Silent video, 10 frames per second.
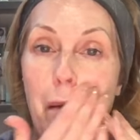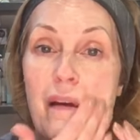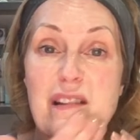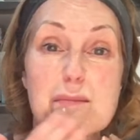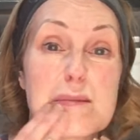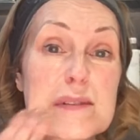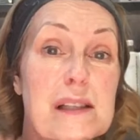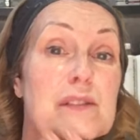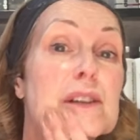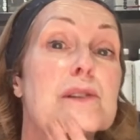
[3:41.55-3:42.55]
sometimes I'll
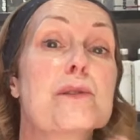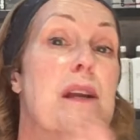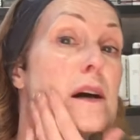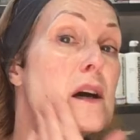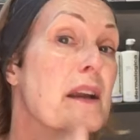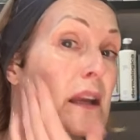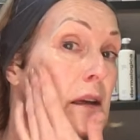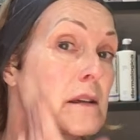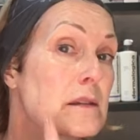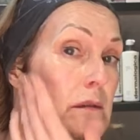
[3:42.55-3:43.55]
even go and do the ironing,
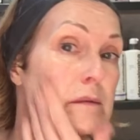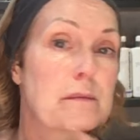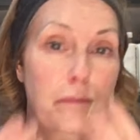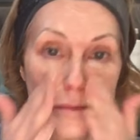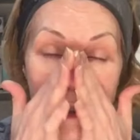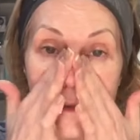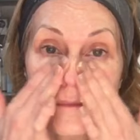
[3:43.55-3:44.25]
but